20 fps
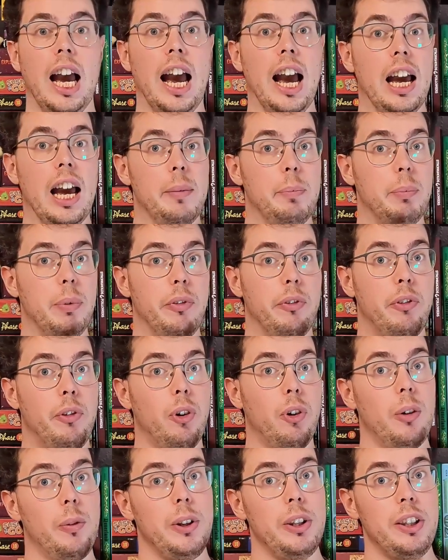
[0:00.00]
And
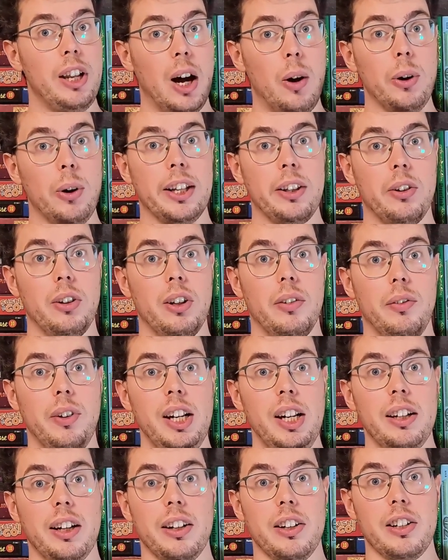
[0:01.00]
before we now get to the
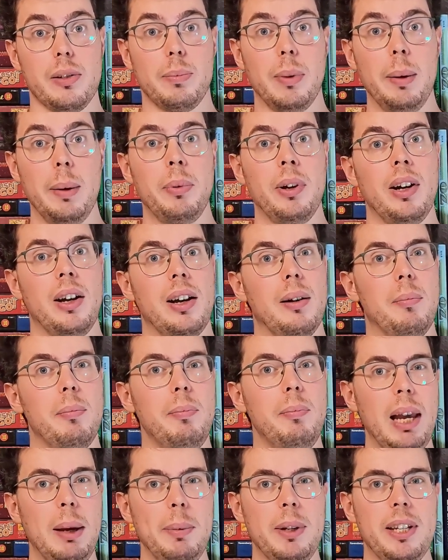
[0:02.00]
wilderness map,
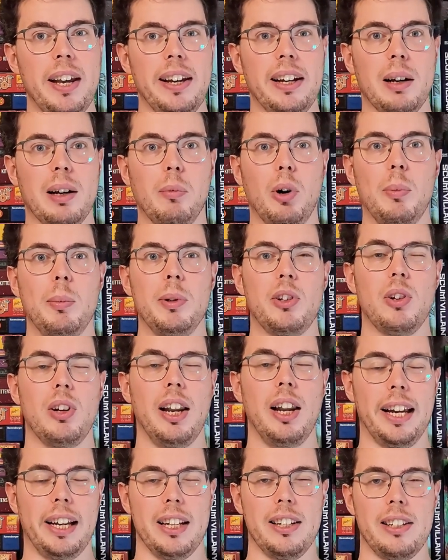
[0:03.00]
maybe take a moment to
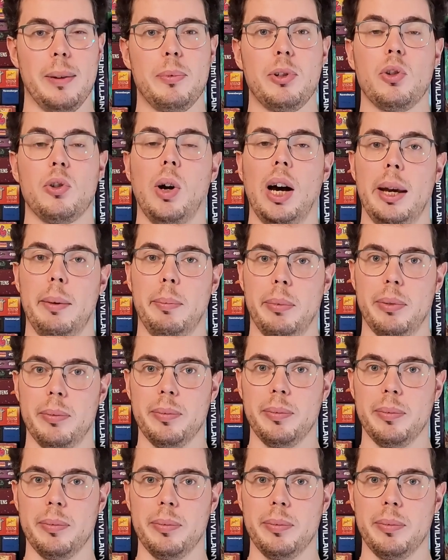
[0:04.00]
like and subscribe.